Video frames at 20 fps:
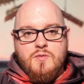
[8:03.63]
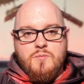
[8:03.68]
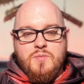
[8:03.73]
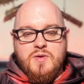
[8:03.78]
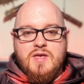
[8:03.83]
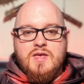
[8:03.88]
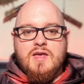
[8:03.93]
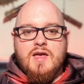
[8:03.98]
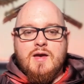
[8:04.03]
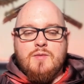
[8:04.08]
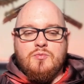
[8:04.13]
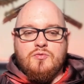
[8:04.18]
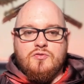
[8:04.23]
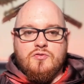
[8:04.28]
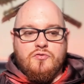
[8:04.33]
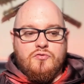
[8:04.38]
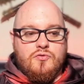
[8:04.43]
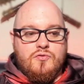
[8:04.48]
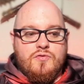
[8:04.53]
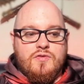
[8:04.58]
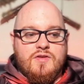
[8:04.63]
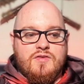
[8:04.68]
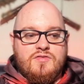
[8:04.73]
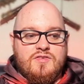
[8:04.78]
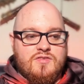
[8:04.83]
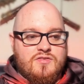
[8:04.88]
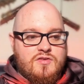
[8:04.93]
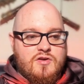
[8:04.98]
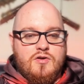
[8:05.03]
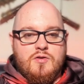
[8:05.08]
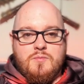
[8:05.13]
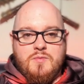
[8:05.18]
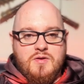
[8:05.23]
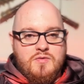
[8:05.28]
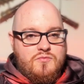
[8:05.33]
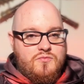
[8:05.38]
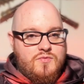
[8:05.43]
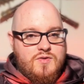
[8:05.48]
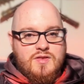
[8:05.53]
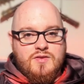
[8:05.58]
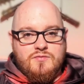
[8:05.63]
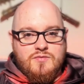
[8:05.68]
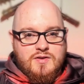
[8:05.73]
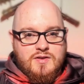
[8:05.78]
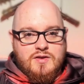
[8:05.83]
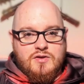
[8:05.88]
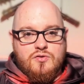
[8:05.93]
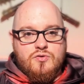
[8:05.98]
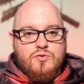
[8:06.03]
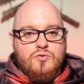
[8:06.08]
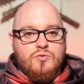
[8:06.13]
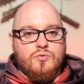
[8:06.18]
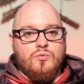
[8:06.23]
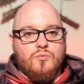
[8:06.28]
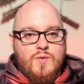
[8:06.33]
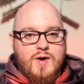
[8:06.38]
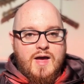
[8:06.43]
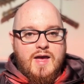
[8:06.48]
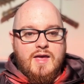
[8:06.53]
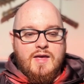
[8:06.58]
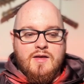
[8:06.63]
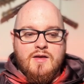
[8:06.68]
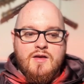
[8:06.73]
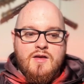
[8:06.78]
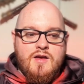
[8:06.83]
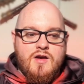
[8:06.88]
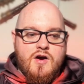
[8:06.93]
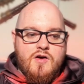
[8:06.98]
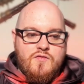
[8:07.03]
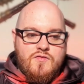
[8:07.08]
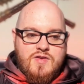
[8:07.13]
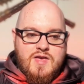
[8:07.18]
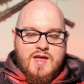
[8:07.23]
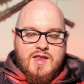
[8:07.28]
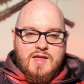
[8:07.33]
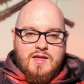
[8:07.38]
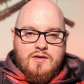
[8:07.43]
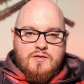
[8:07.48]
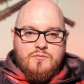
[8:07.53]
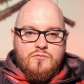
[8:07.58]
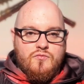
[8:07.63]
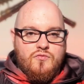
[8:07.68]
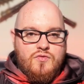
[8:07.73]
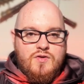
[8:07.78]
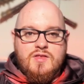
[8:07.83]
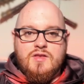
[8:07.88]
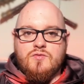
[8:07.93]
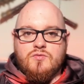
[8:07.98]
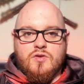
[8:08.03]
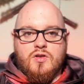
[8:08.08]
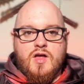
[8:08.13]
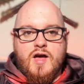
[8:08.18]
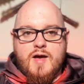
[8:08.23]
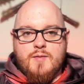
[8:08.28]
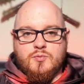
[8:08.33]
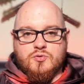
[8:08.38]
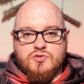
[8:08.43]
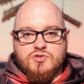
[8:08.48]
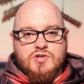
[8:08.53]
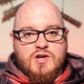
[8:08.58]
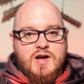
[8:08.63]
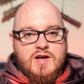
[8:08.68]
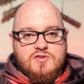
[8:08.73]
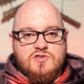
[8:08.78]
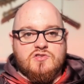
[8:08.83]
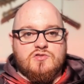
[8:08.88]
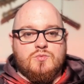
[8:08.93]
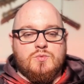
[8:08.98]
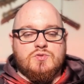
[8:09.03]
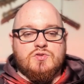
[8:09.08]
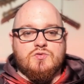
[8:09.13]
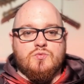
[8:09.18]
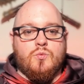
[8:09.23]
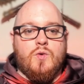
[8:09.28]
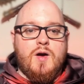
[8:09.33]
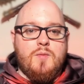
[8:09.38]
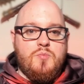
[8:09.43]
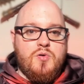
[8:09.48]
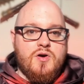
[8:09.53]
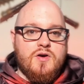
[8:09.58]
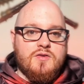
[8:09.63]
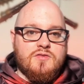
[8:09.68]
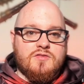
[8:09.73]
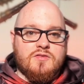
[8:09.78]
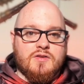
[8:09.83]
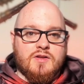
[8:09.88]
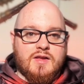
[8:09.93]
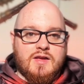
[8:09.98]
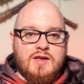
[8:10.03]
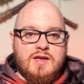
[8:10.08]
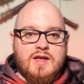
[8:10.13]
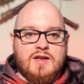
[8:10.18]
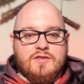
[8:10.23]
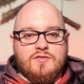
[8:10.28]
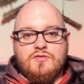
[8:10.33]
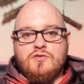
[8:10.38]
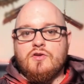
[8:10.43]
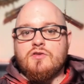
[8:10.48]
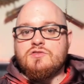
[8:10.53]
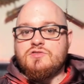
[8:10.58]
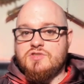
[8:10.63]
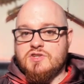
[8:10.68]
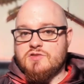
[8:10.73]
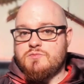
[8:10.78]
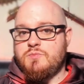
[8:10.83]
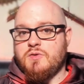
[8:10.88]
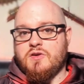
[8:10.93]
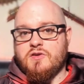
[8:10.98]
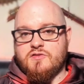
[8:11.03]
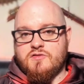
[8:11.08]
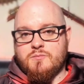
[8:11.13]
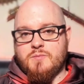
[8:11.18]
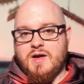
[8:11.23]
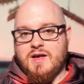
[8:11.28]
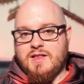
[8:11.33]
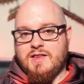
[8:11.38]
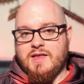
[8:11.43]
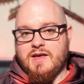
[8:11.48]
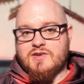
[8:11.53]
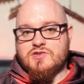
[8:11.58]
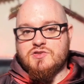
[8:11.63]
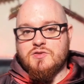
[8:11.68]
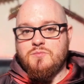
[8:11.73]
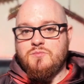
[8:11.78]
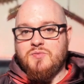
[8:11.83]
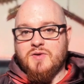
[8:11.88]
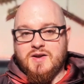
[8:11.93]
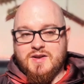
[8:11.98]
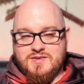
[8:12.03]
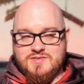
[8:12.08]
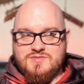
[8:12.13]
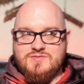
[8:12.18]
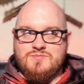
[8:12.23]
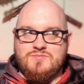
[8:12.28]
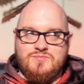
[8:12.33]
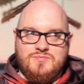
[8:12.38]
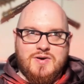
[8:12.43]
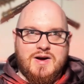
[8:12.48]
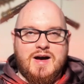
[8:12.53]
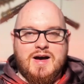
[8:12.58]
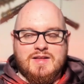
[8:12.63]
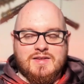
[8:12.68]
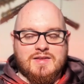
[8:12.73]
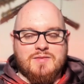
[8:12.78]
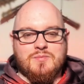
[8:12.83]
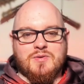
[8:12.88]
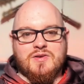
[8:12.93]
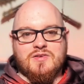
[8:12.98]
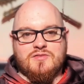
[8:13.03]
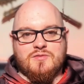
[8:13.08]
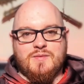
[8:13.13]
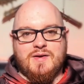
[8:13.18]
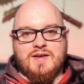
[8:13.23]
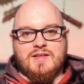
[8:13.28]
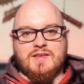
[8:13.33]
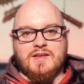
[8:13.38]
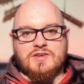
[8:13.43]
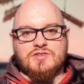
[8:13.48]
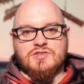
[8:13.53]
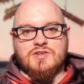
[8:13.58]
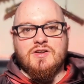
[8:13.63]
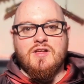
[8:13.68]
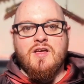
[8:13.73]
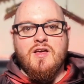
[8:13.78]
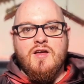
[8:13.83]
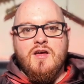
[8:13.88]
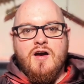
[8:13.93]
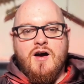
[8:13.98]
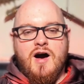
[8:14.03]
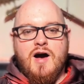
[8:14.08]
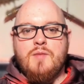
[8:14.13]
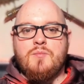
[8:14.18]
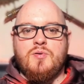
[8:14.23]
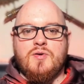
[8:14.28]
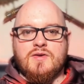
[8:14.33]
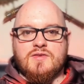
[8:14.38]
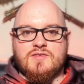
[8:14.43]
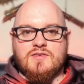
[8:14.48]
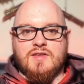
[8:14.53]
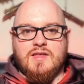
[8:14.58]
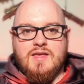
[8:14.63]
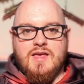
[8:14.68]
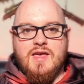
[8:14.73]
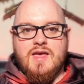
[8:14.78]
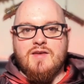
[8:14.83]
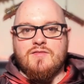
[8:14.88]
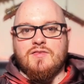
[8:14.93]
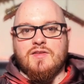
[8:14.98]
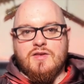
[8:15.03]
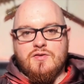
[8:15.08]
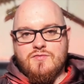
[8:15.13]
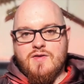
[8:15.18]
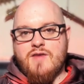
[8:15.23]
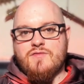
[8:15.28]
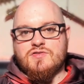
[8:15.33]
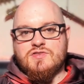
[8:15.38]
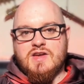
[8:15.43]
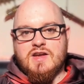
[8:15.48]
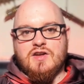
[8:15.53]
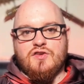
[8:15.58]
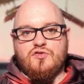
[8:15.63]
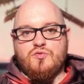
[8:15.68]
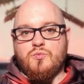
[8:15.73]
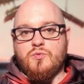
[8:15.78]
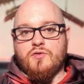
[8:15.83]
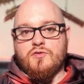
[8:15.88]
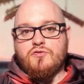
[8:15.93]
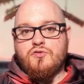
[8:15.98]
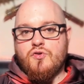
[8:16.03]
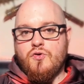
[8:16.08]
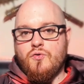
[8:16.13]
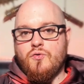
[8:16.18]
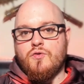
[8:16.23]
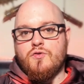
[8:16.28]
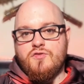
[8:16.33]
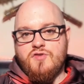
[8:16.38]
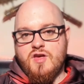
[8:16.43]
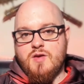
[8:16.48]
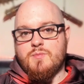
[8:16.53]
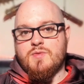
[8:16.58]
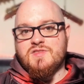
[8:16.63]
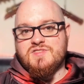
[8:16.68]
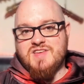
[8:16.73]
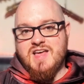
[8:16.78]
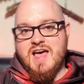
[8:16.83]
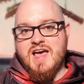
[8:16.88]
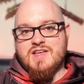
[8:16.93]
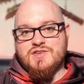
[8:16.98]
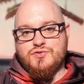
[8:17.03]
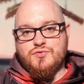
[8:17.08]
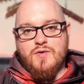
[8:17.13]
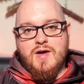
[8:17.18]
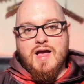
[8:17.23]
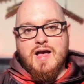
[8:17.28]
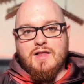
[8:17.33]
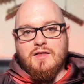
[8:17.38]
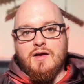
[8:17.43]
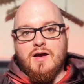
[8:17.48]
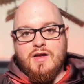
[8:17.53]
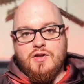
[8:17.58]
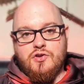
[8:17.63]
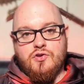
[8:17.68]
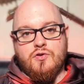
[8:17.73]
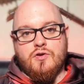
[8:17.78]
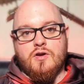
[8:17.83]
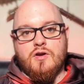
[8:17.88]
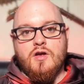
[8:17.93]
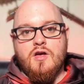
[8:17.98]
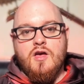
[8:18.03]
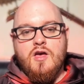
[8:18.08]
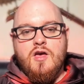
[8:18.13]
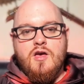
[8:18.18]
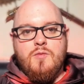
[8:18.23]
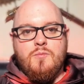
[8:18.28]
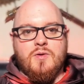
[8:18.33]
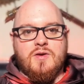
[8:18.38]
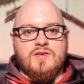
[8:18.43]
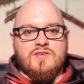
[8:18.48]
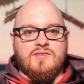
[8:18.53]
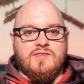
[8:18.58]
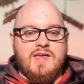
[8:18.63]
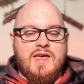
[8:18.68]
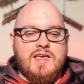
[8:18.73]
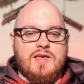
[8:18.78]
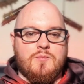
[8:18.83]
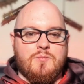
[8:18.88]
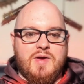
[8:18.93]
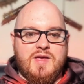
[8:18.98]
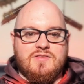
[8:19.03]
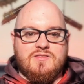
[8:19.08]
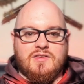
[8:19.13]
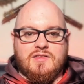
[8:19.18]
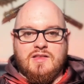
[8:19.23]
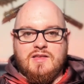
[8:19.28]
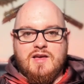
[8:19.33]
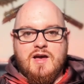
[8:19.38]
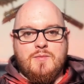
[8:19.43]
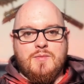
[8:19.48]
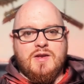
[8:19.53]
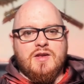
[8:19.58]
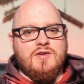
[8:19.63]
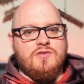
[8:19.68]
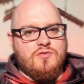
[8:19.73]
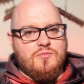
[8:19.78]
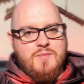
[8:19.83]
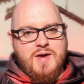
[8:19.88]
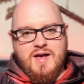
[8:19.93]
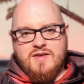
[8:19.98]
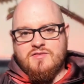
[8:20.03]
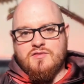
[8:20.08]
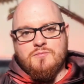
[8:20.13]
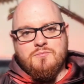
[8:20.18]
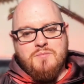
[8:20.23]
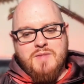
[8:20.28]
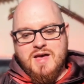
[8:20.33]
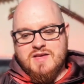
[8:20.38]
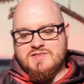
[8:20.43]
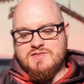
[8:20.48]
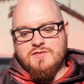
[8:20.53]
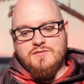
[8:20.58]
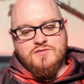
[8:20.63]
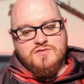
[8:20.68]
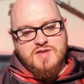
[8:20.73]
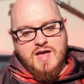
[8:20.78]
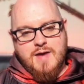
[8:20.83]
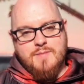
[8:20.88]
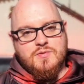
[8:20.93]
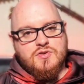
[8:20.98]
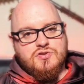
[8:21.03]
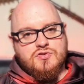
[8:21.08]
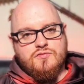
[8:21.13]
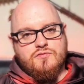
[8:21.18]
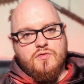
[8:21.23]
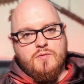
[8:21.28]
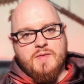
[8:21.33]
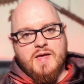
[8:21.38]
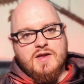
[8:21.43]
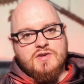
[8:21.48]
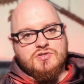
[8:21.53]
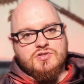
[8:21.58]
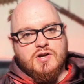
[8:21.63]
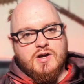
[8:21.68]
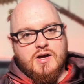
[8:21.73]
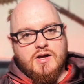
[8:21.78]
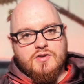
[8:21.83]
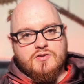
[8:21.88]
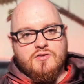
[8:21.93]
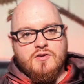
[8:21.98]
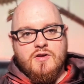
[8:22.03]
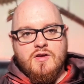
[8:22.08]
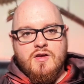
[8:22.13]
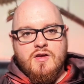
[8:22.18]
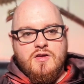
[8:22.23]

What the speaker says: Being able to do this is going to be a really, really cool way of getting really reliable charges, which is why personally, and it's not just because of my collection, but partly because of my collection, I'm personally heavily gravitated towards Khorne Demons as your allied unit, because they can basically come in and do massive damage from that charge.